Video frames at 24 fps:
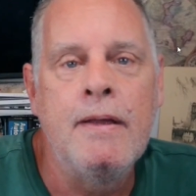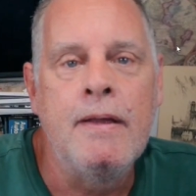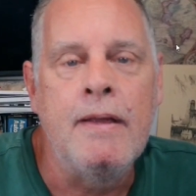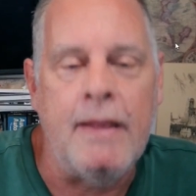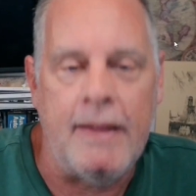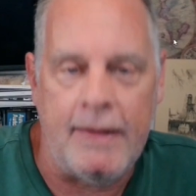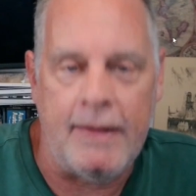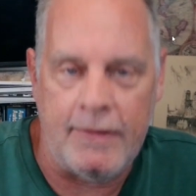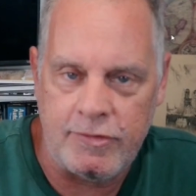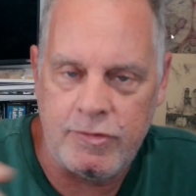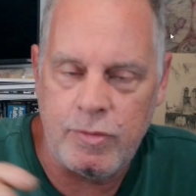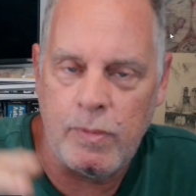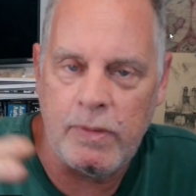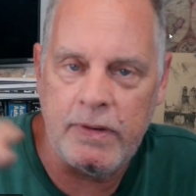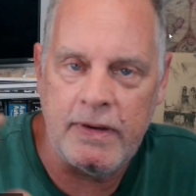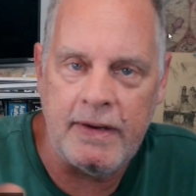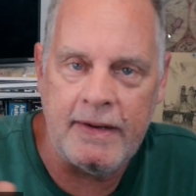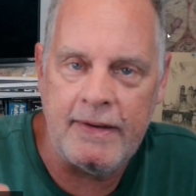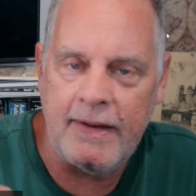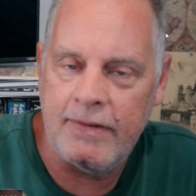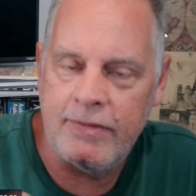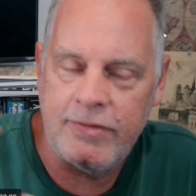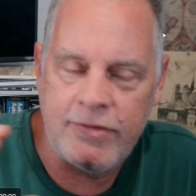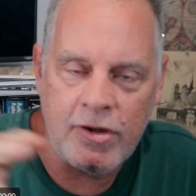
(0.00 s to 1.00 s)
in
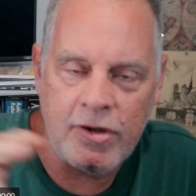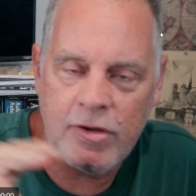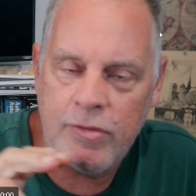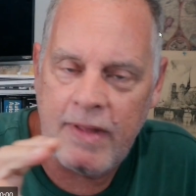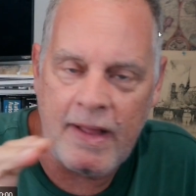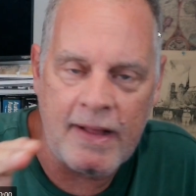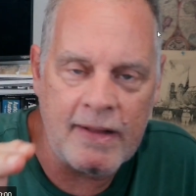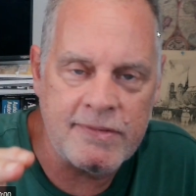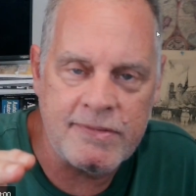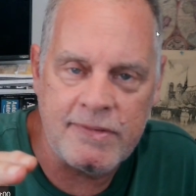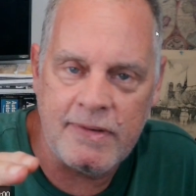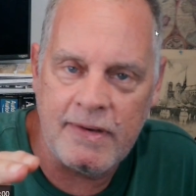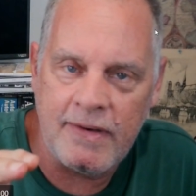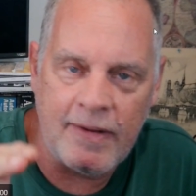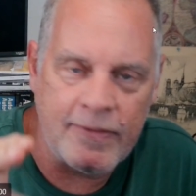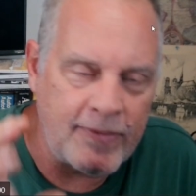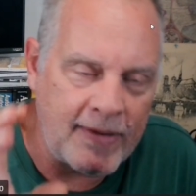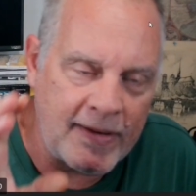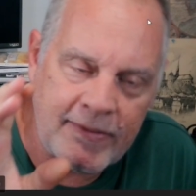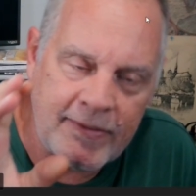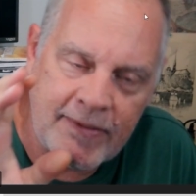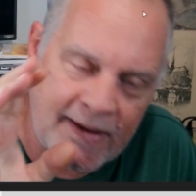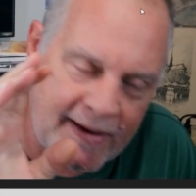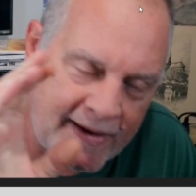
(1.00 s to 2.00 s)

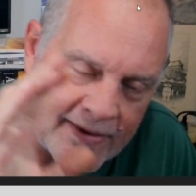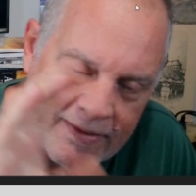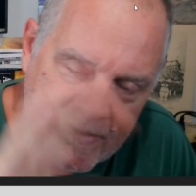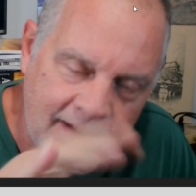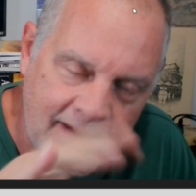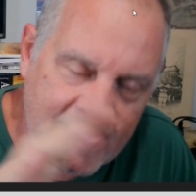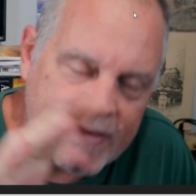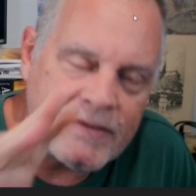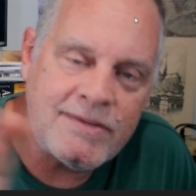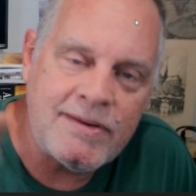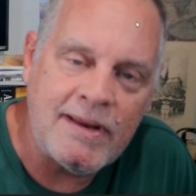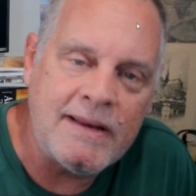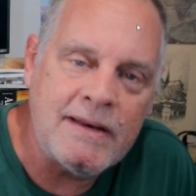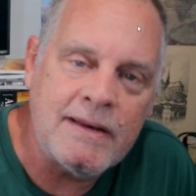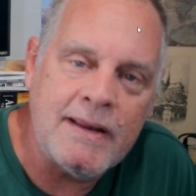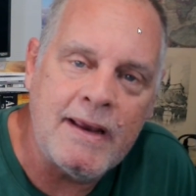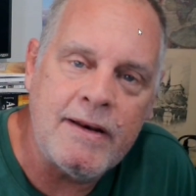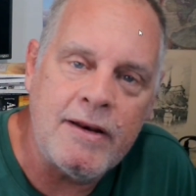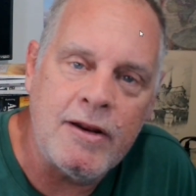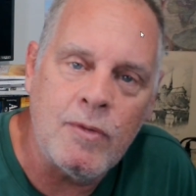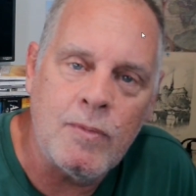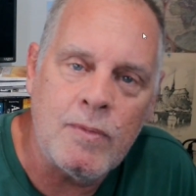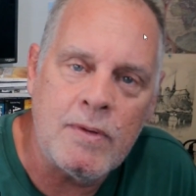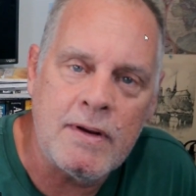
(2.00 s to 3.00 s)

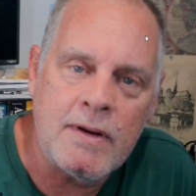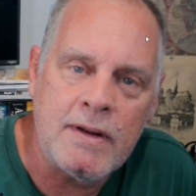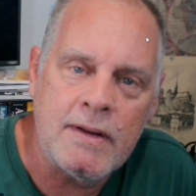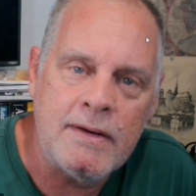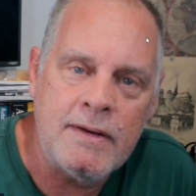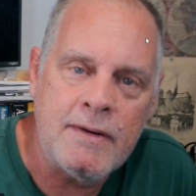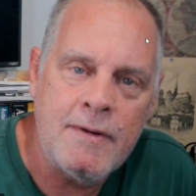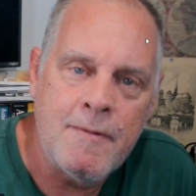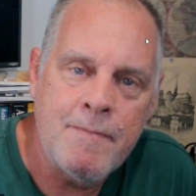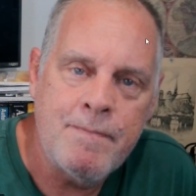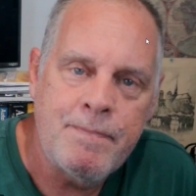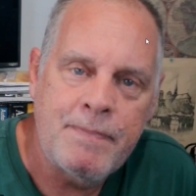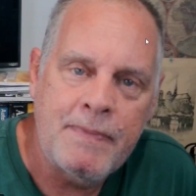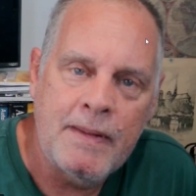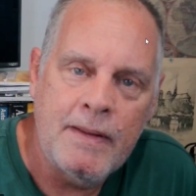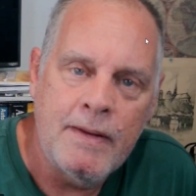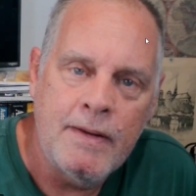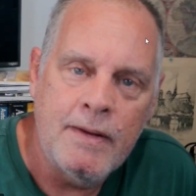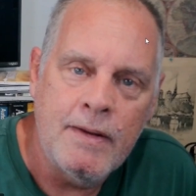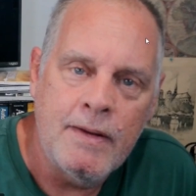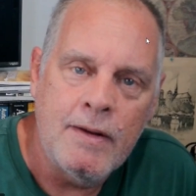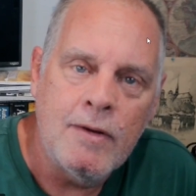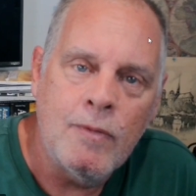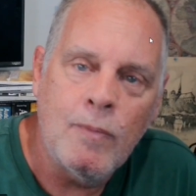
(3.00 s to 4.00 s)
1981
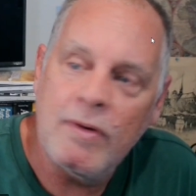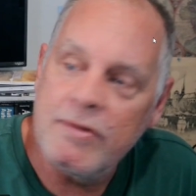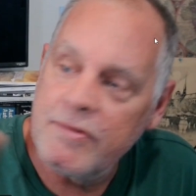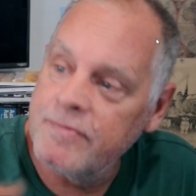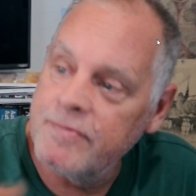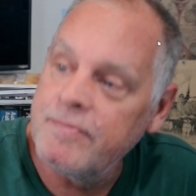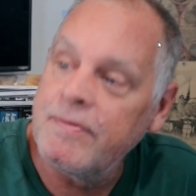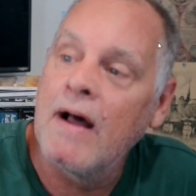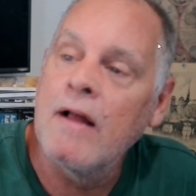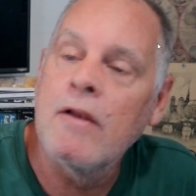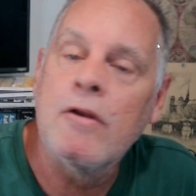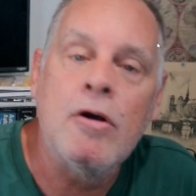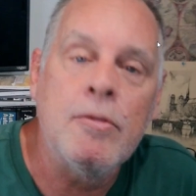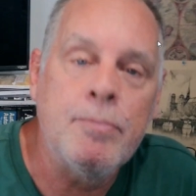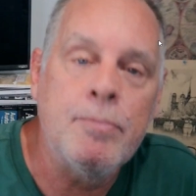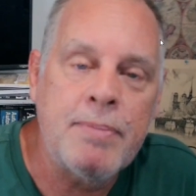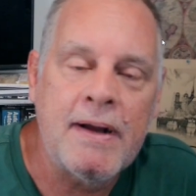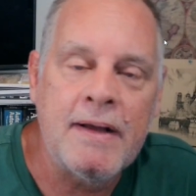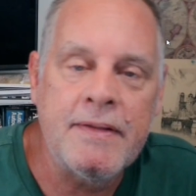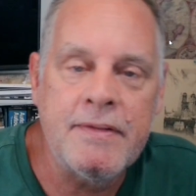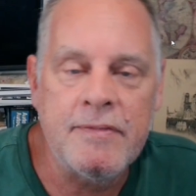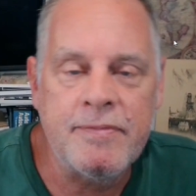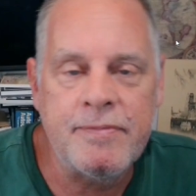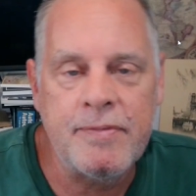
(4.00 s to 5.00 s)
was followed
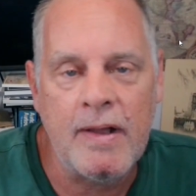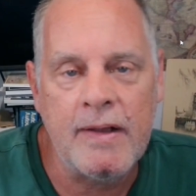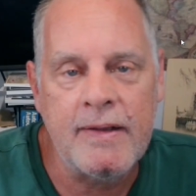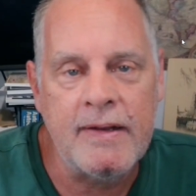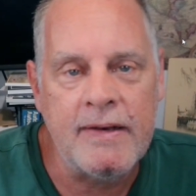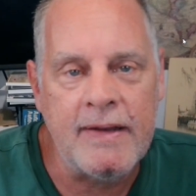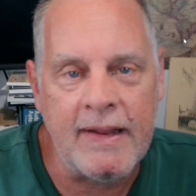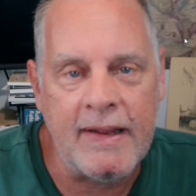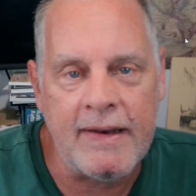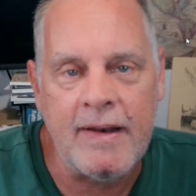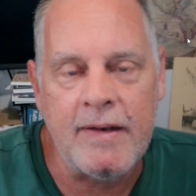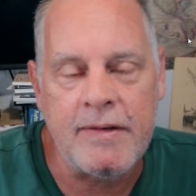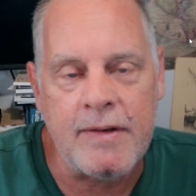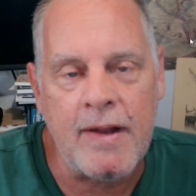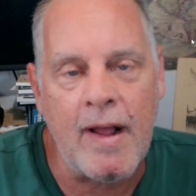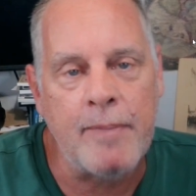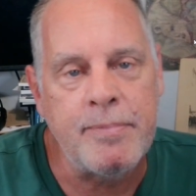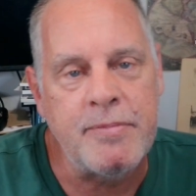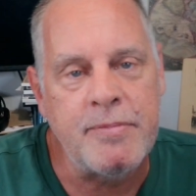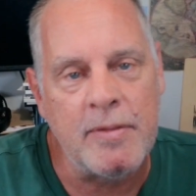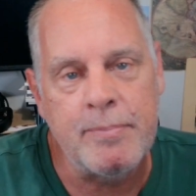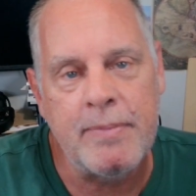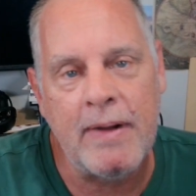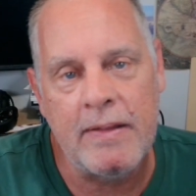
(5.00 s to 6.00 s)
by the fucking and
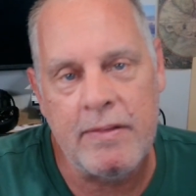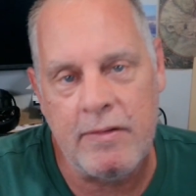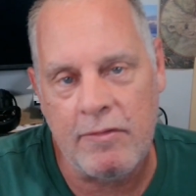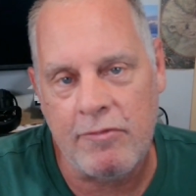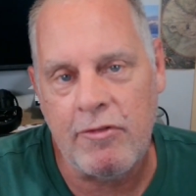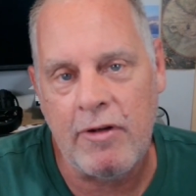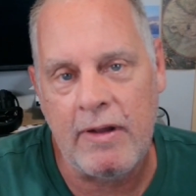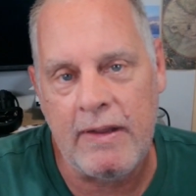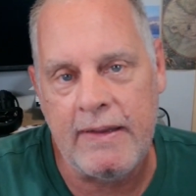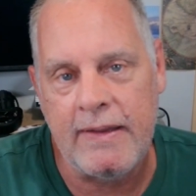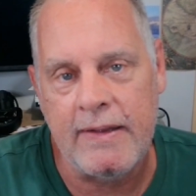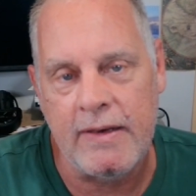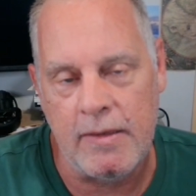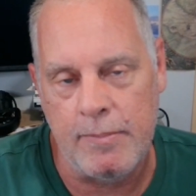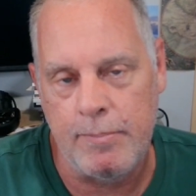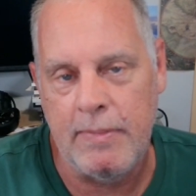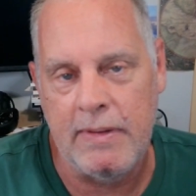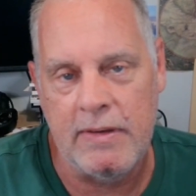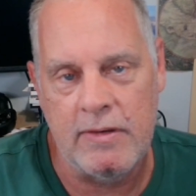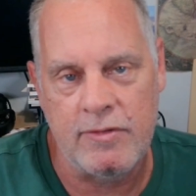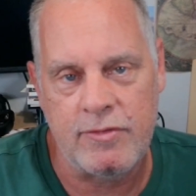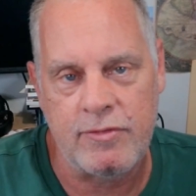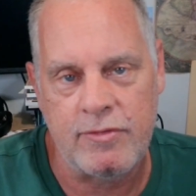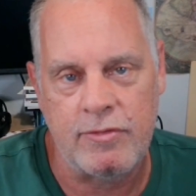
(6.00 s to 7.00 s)
adopted by the Reagan
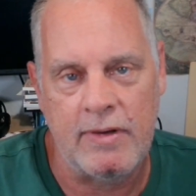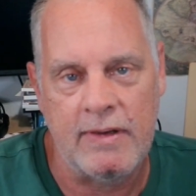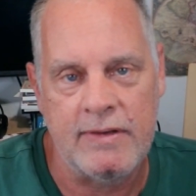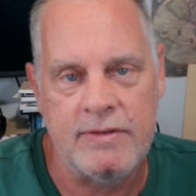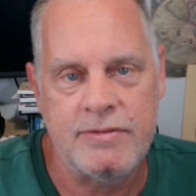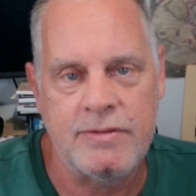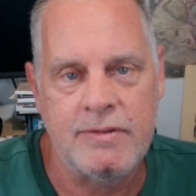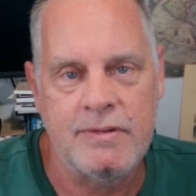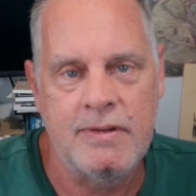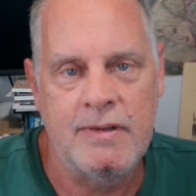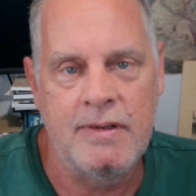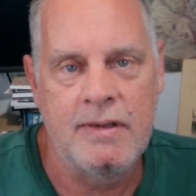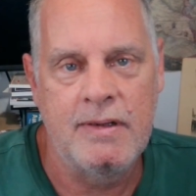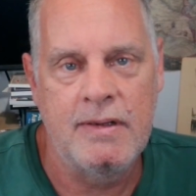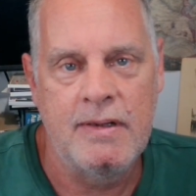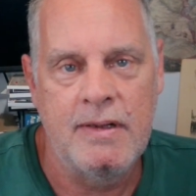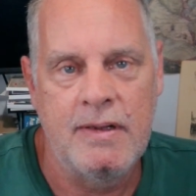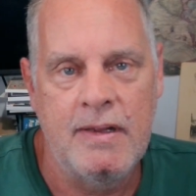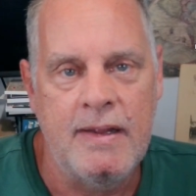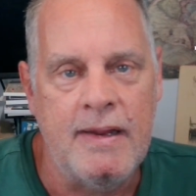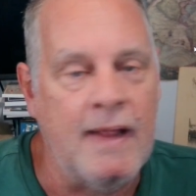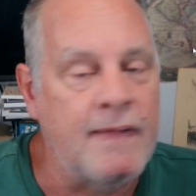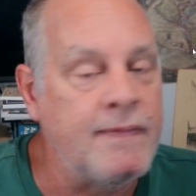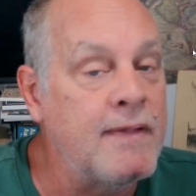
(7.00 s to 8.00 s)
administration.
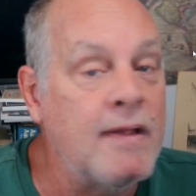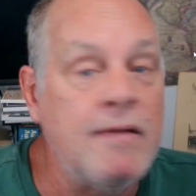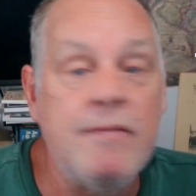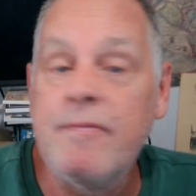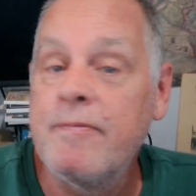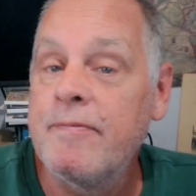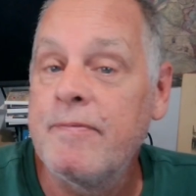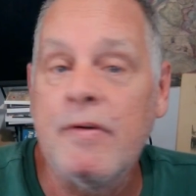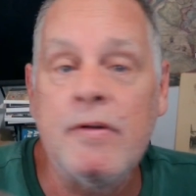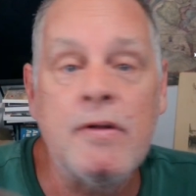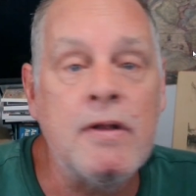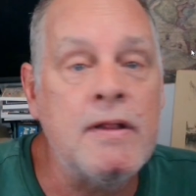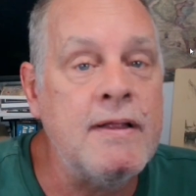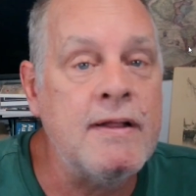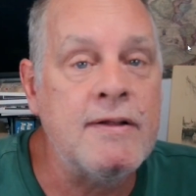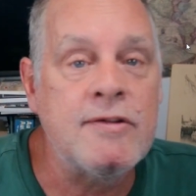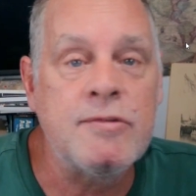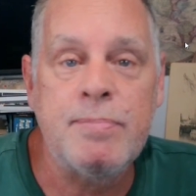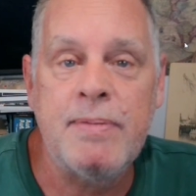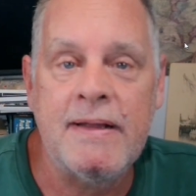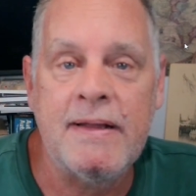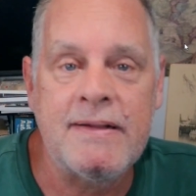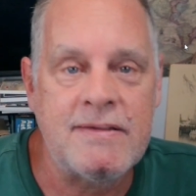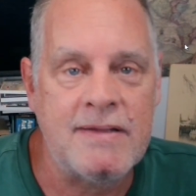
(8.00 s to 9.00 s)
And they fully
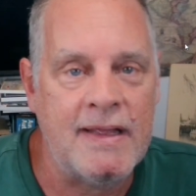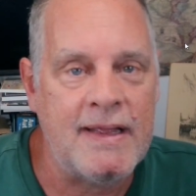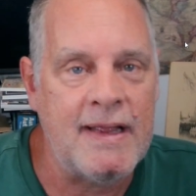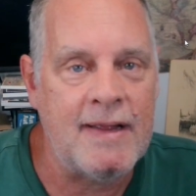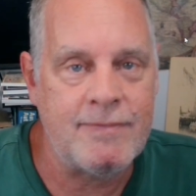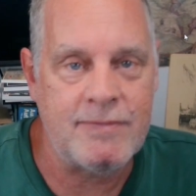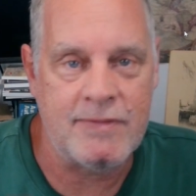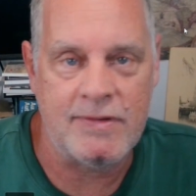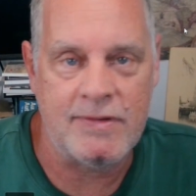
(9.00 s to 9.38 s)
expect to have the